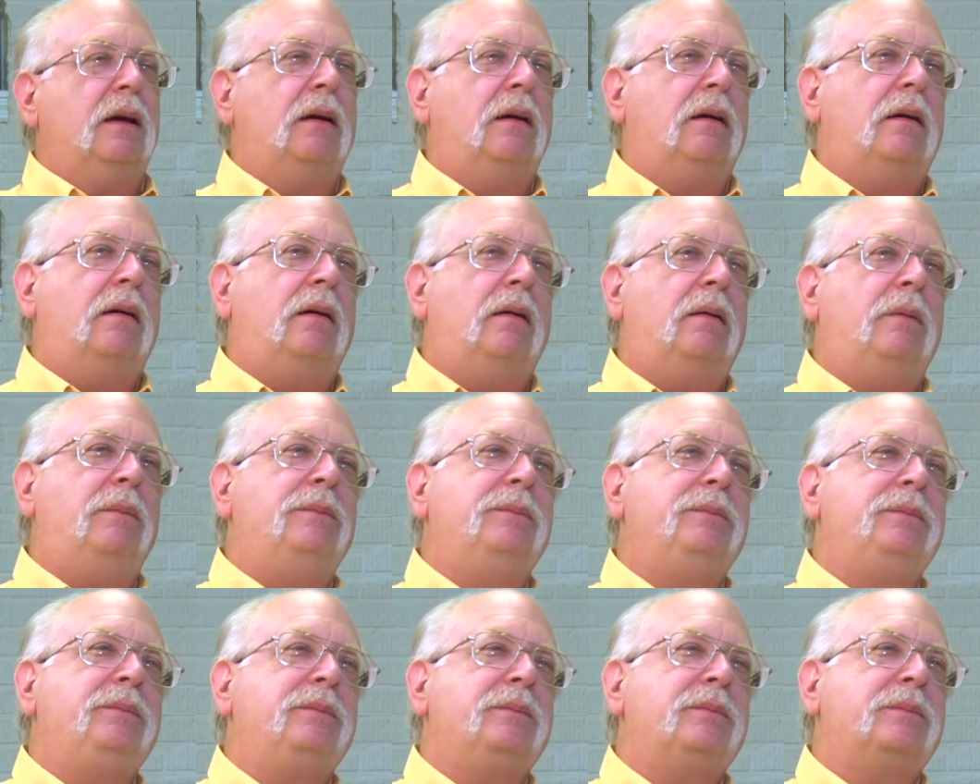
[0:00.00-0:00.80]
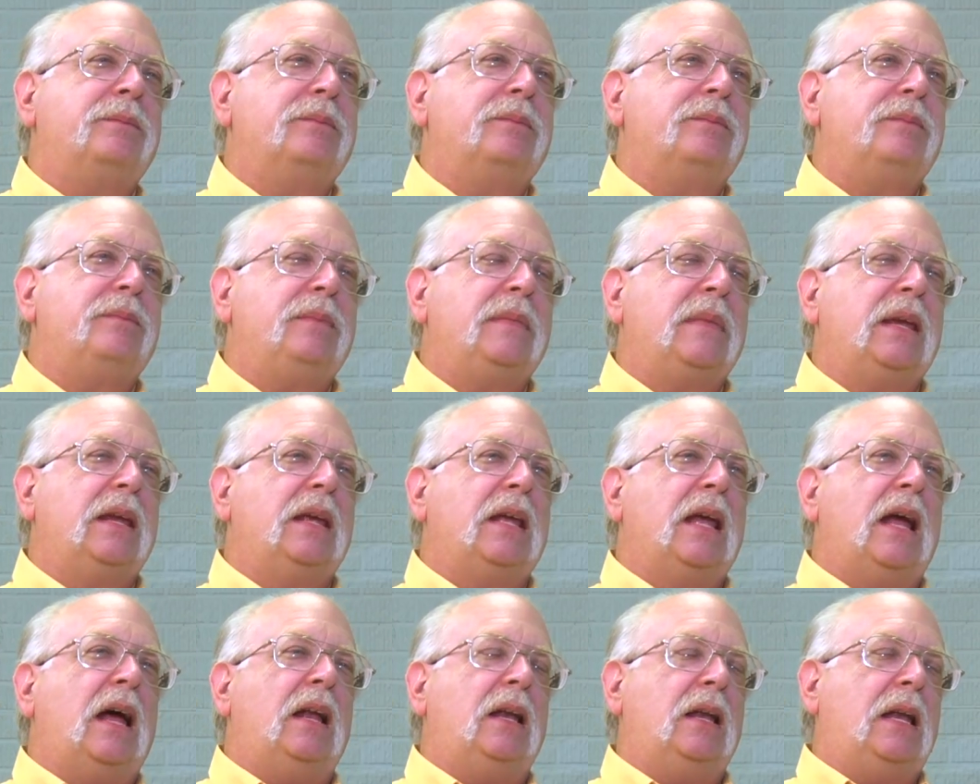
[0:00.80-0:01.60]
Um,
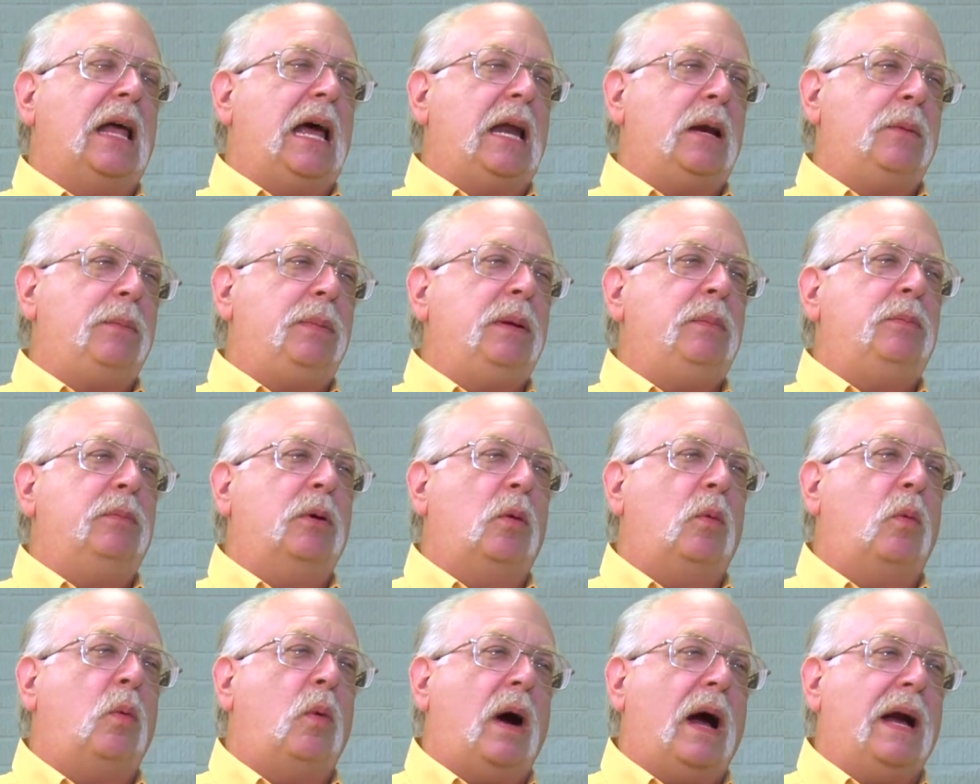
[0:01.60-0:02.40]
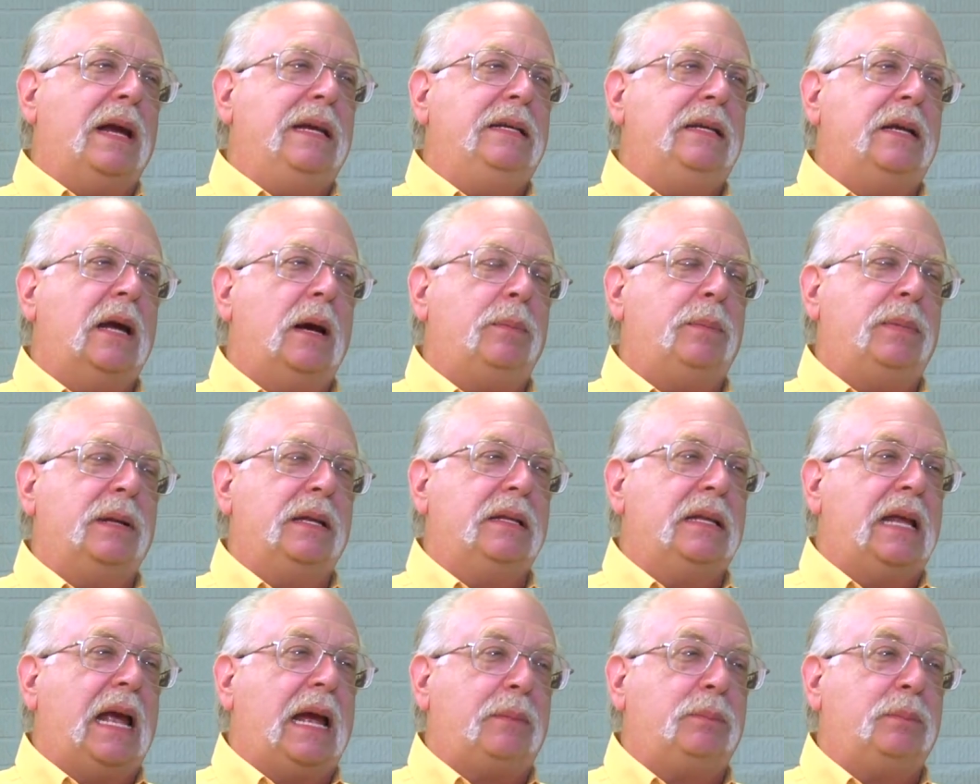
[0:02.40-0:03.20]
a lot of people wind up in
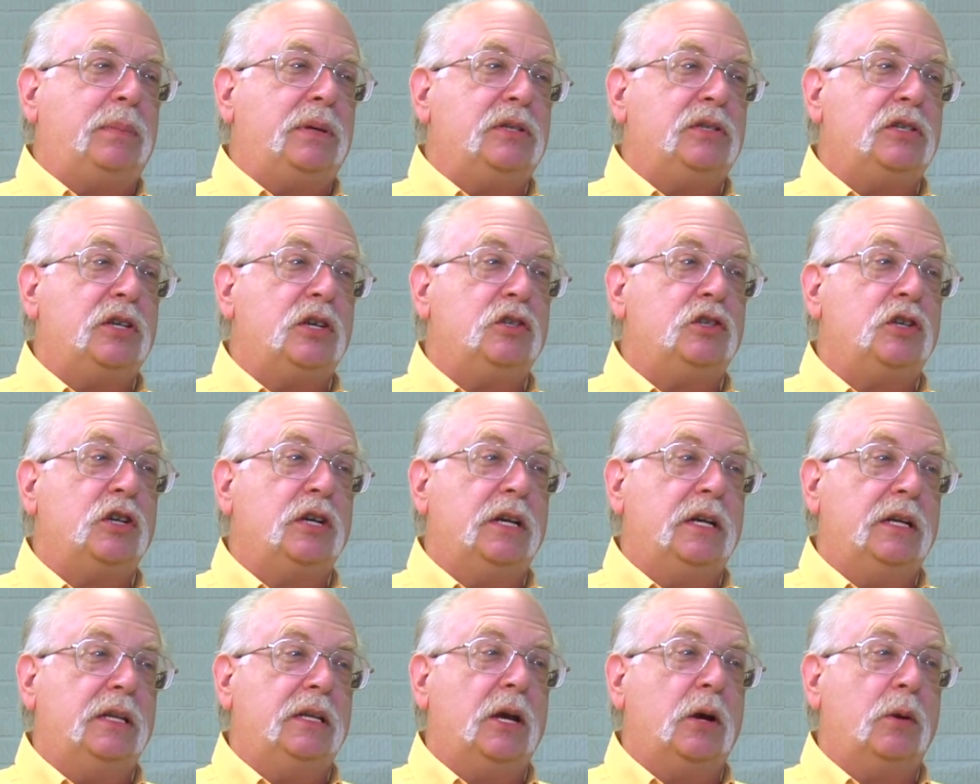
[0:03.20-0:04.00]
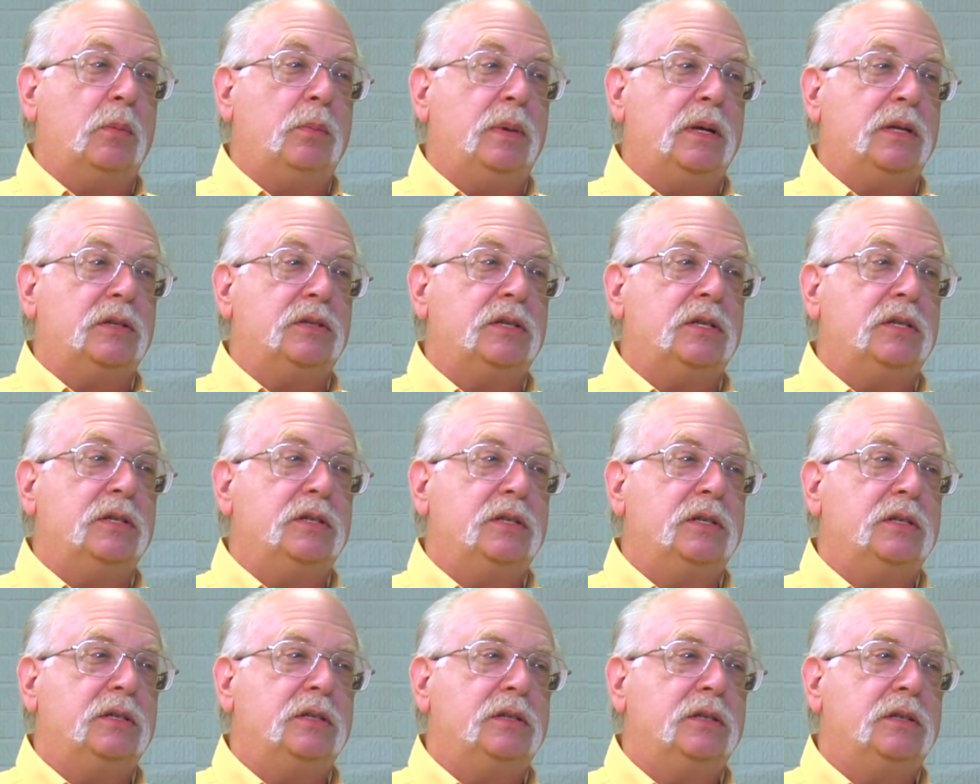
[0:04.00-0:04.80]
that position in their
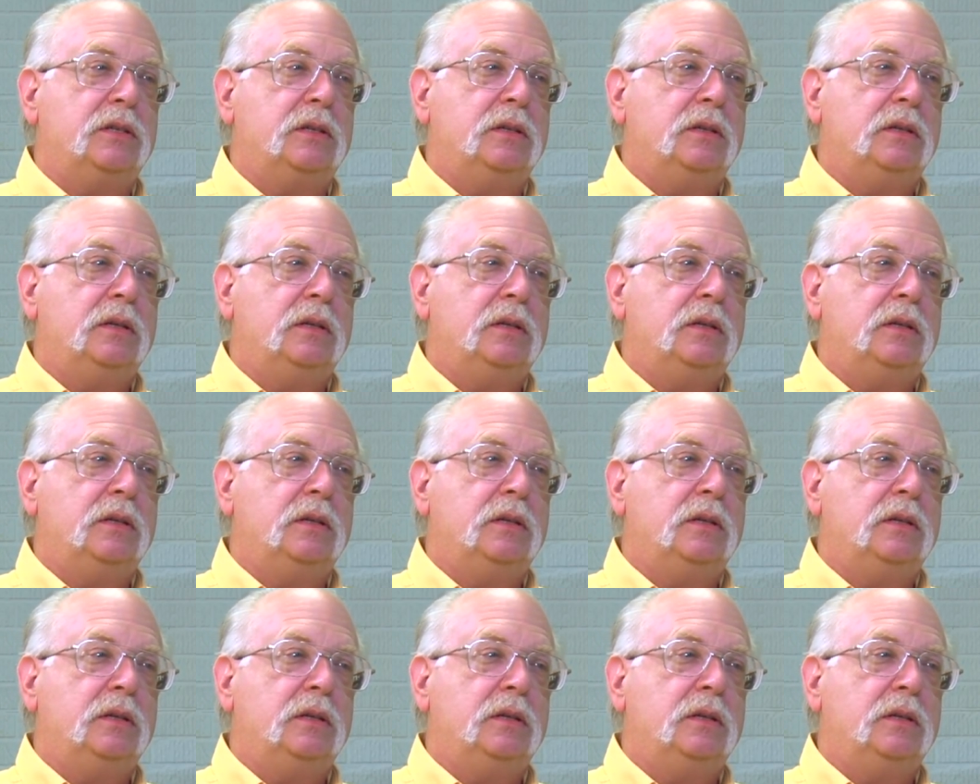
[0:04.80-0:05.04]
businesses.